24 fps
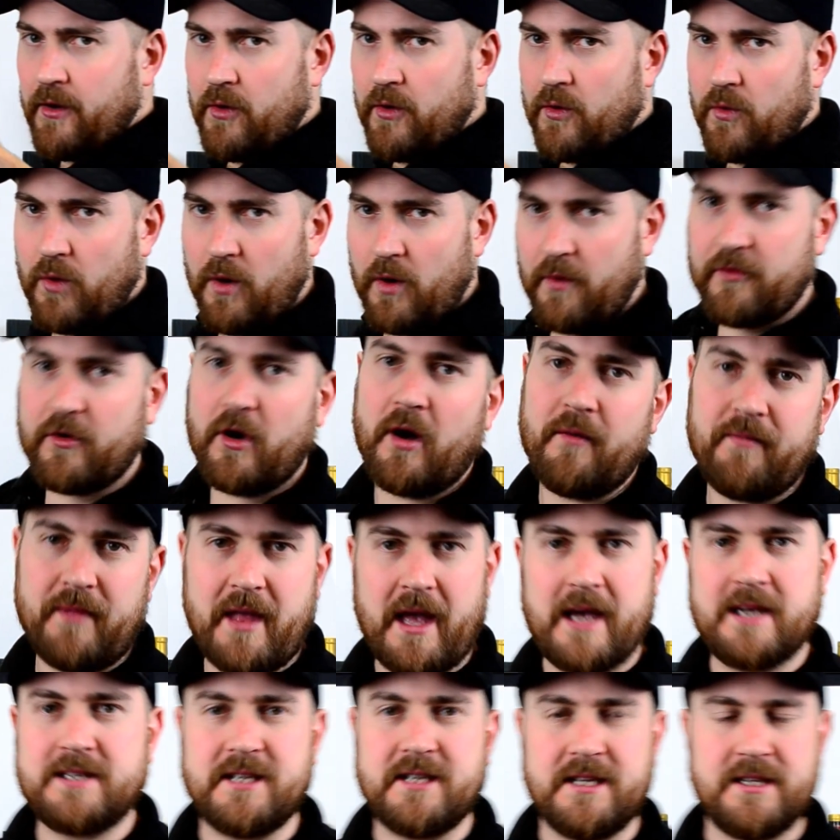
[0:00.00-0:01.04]
What we've got
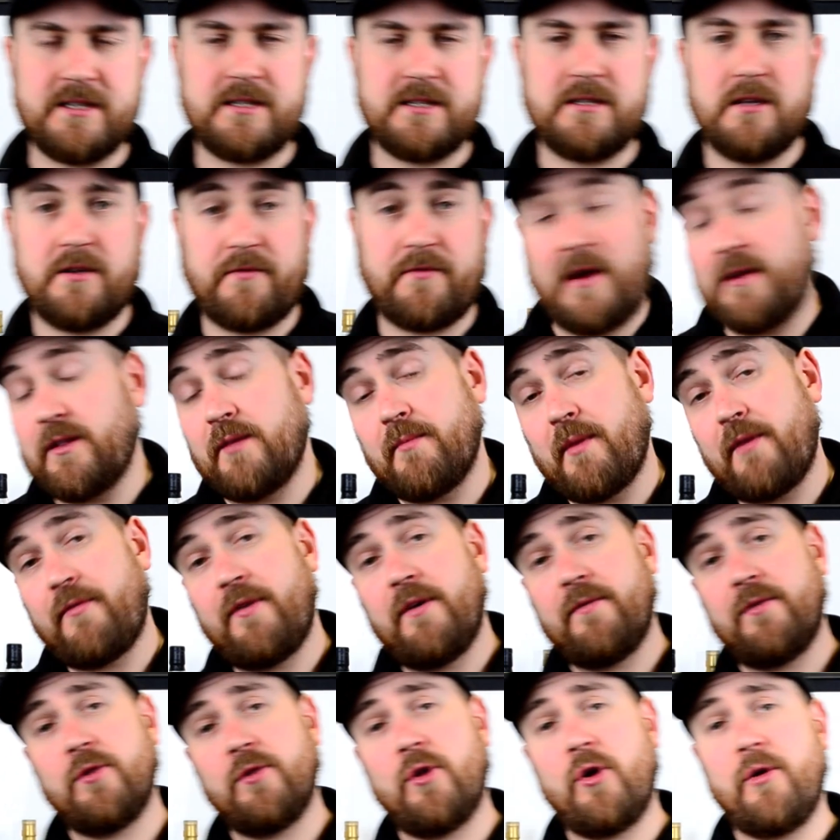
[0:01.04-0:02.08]
next is frankly my
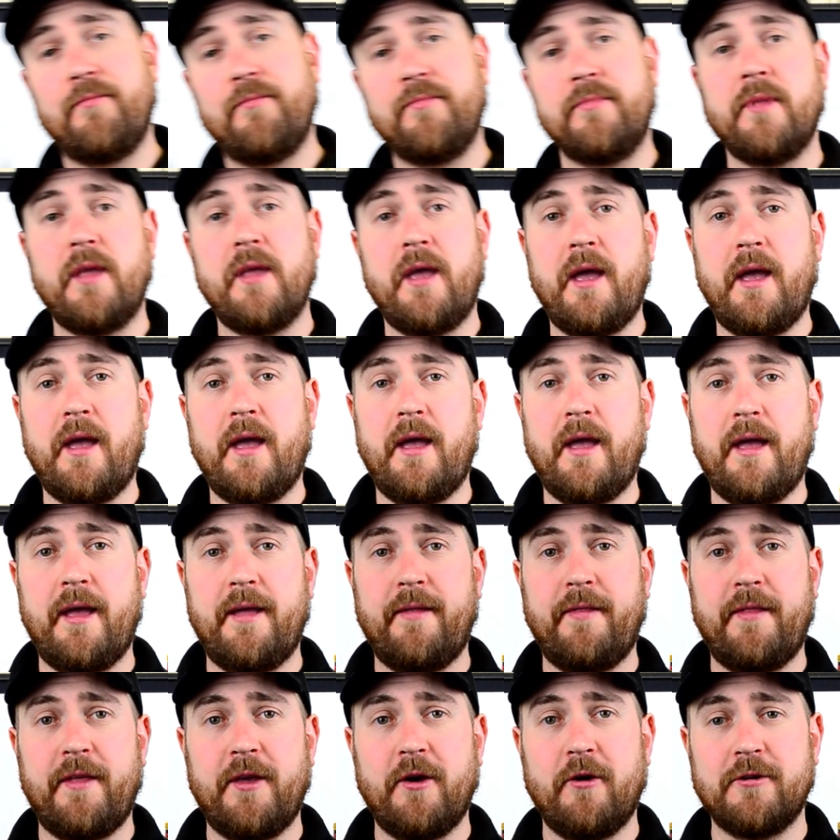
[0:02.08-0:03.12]
favourite lot
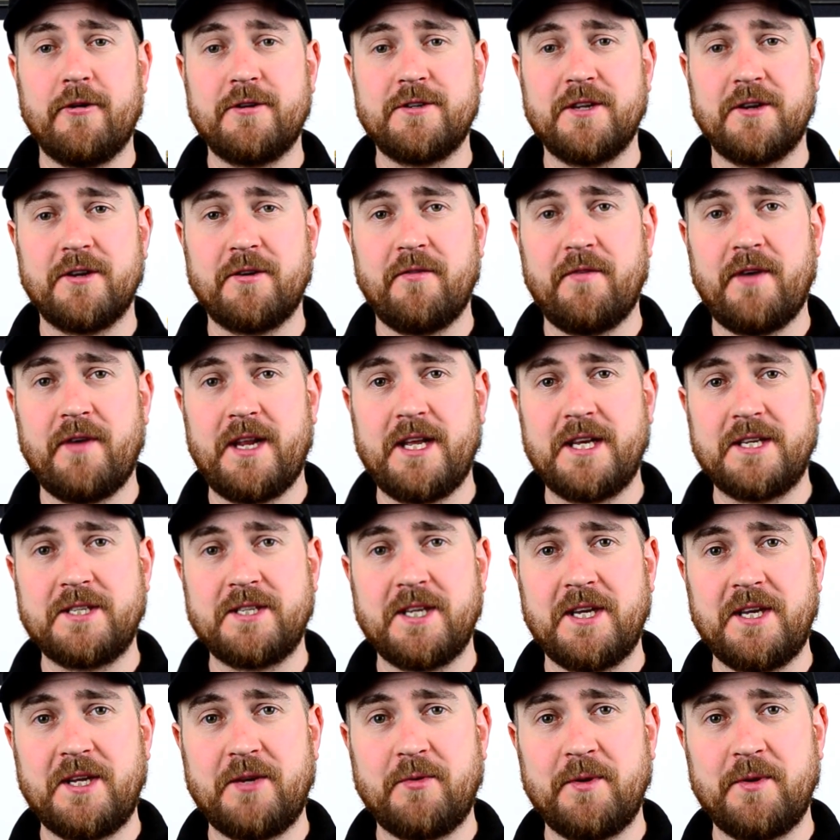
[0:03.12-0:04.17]
in the auction. I got very
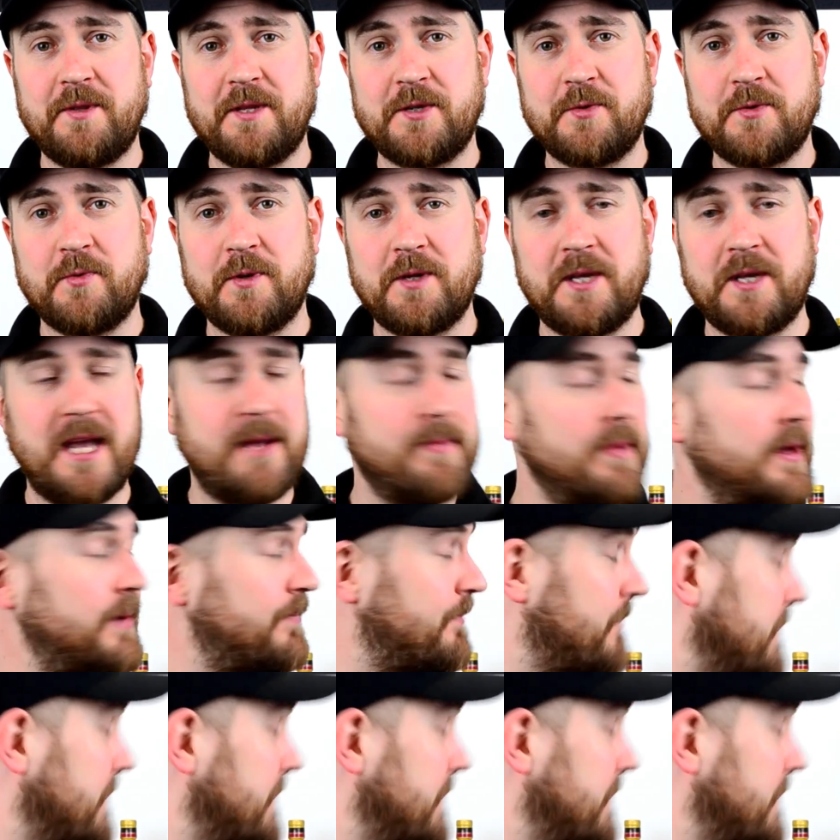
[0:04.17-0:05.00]
excited when this one came in.